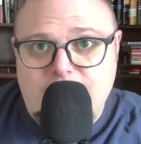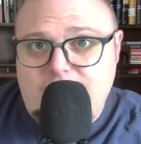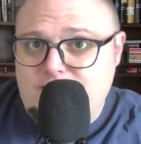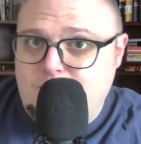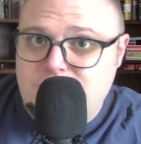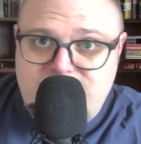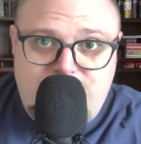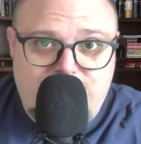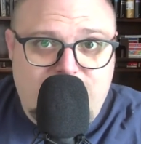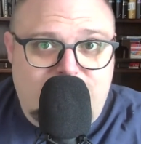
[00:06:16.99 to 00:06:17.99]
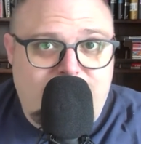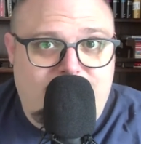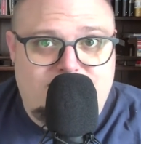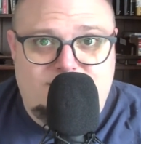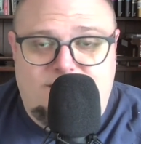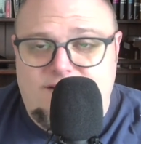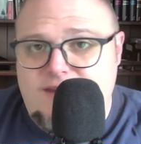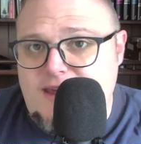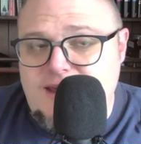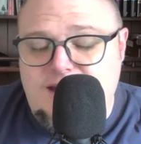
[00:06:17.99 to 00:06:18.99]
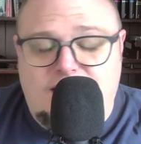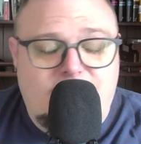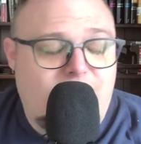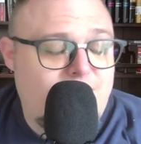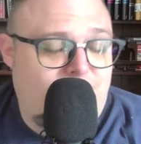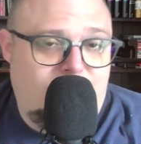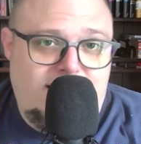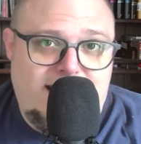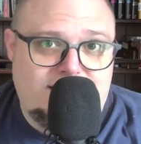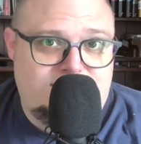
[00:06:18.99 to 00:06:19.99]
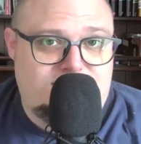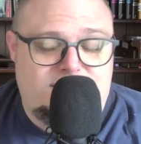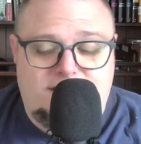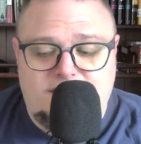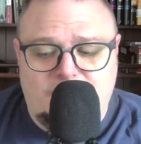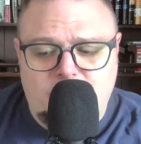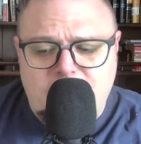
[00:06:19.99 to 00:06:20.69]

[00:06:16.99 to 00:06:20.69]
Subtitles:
The more difficult answer, the harder answer, you know?